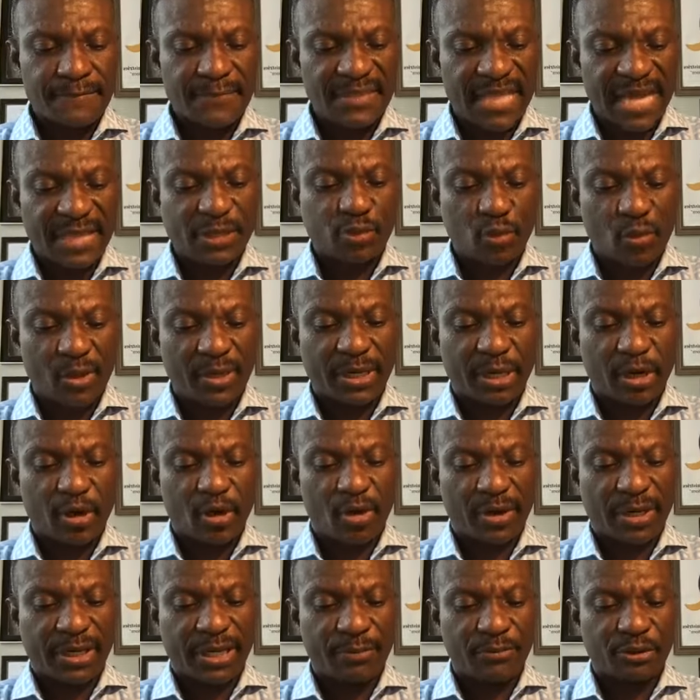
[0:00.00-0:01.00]
That's what the
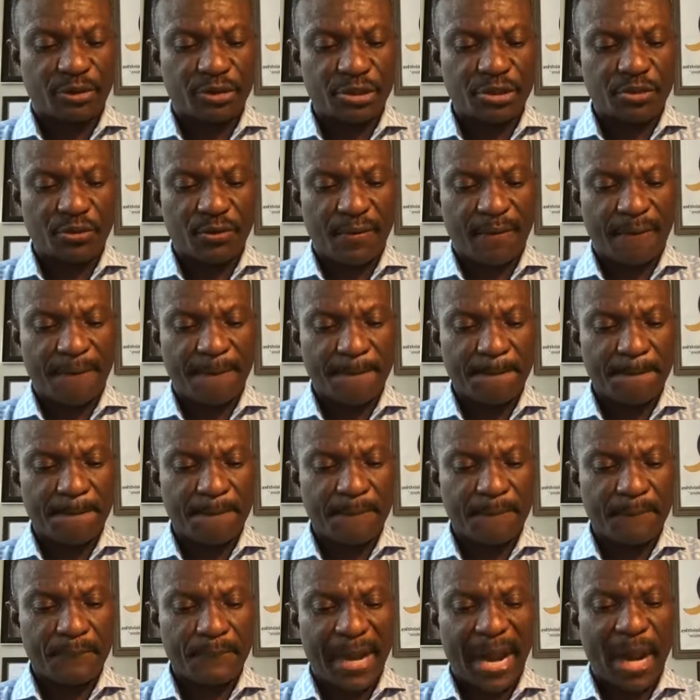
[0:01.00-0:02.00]
law came to do,
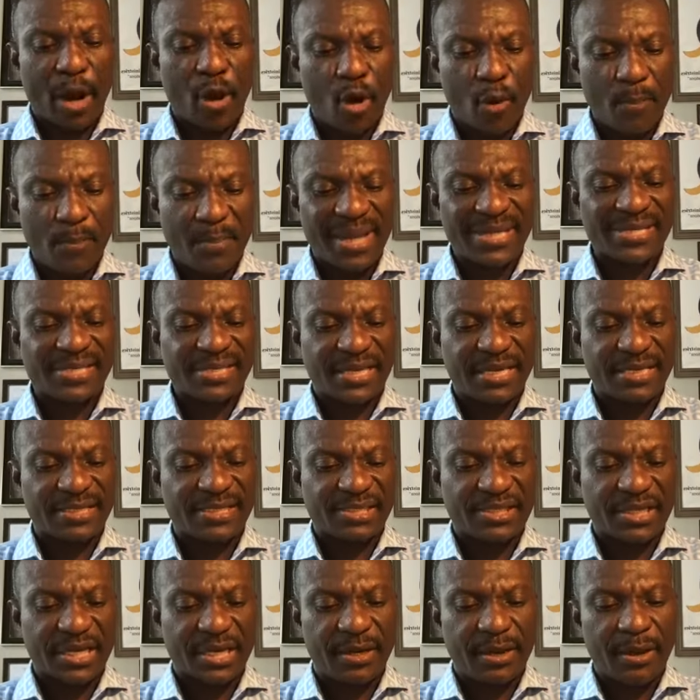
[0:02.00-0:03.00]
by unmasking
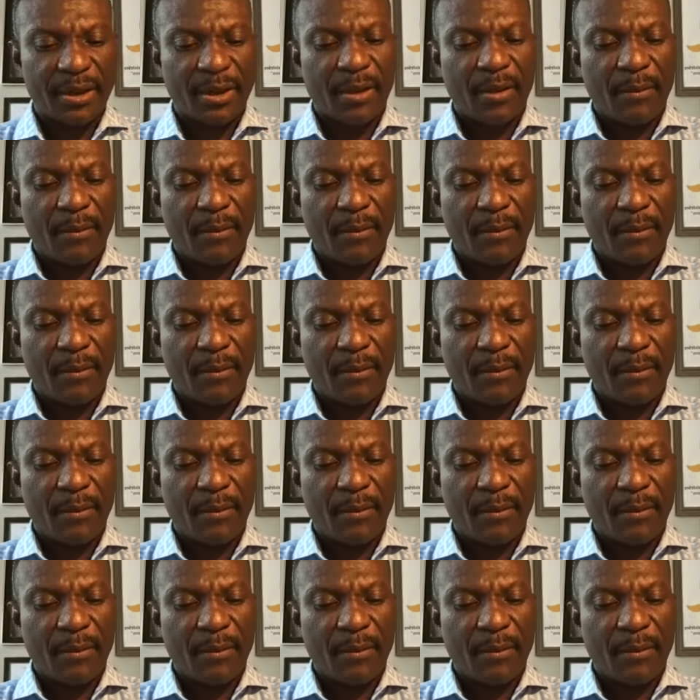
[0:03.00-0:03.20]
sin.